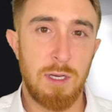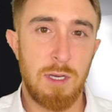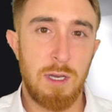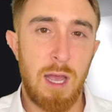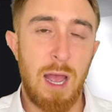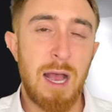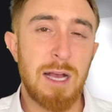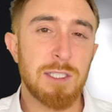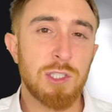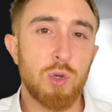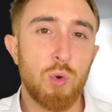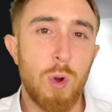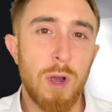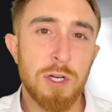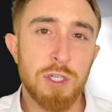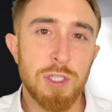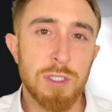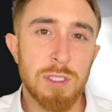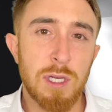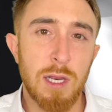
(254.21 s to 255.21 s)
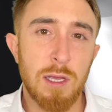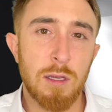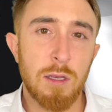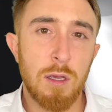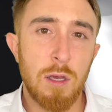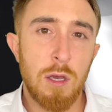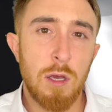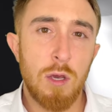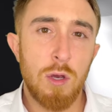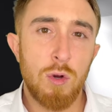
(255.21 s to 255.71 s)
Ask questions like
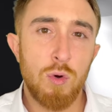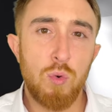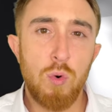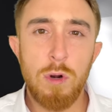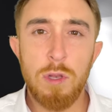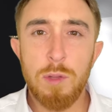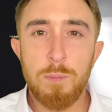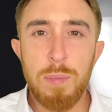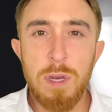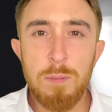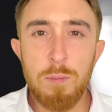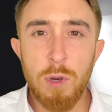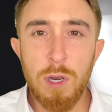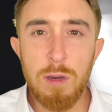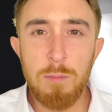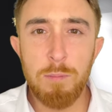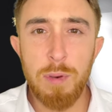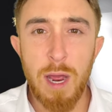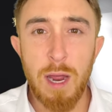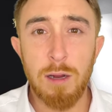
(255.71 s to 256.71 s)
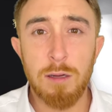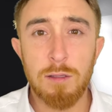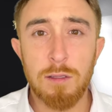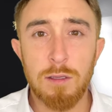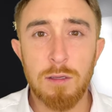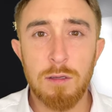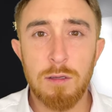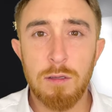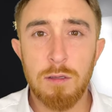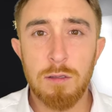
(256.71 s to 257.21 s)
who are the people impacted?
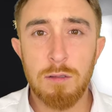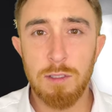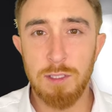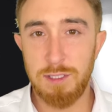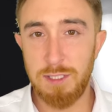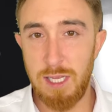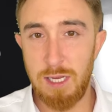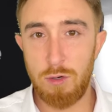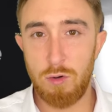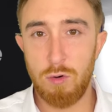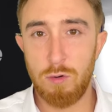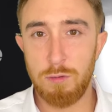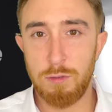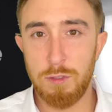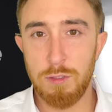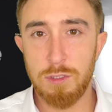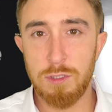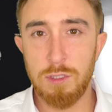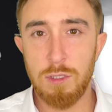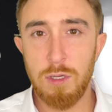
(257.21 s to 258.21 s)
The stakeholders.